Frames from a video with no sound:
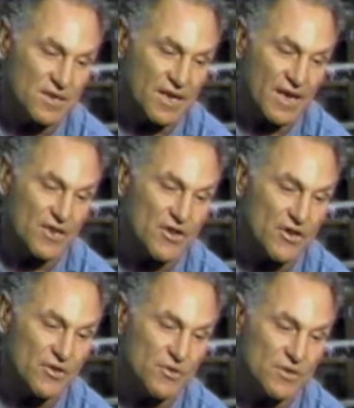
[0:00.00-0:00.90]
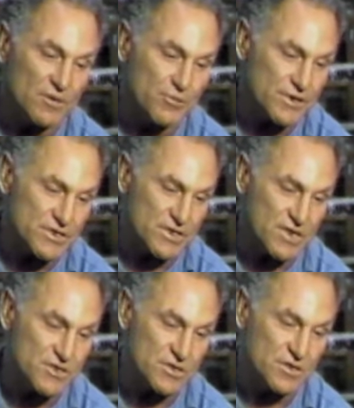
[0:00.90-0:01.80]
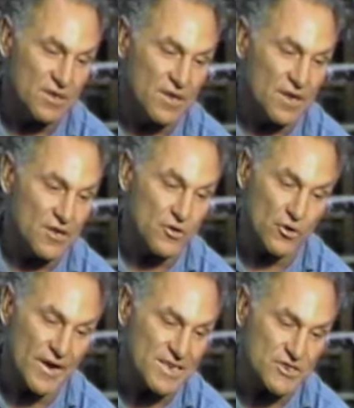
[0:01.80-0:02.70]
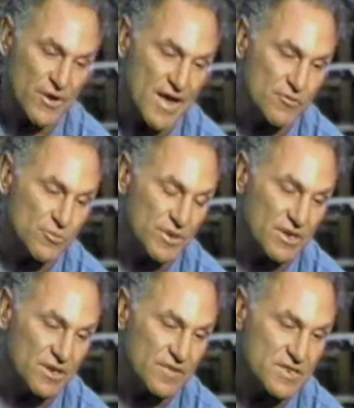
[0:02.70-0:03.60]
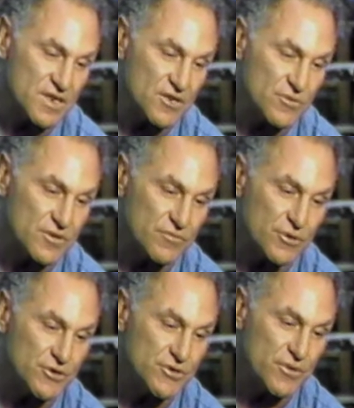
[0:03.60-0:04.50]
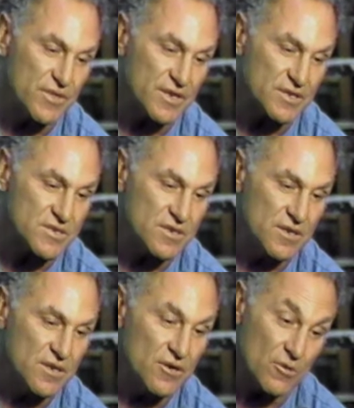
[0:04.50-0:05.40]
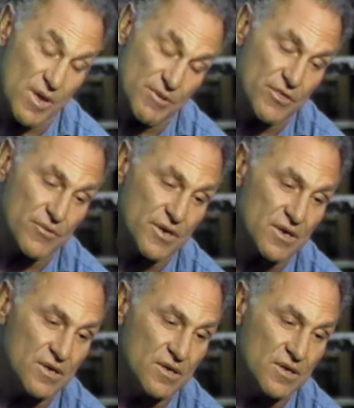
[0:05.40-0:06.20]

and no appreciation, nor has there ever been in this country, for two things, or maybe three.